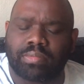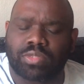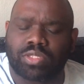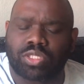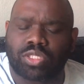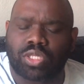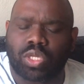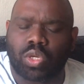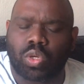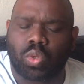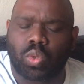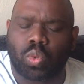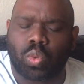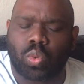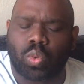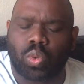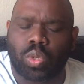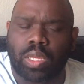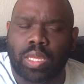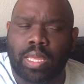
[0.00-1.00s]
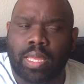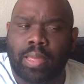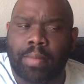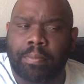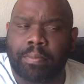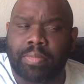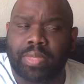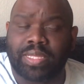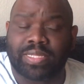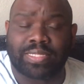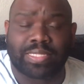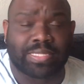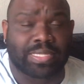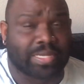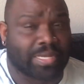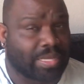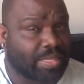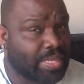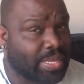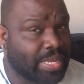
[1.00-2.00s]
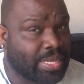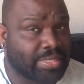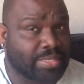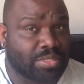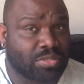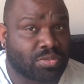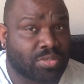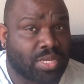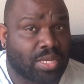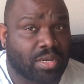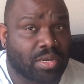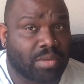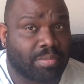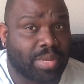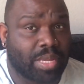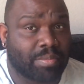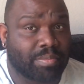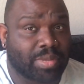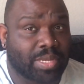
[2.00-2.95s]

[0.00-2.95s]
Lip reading: So, is this another ex that you're talking about?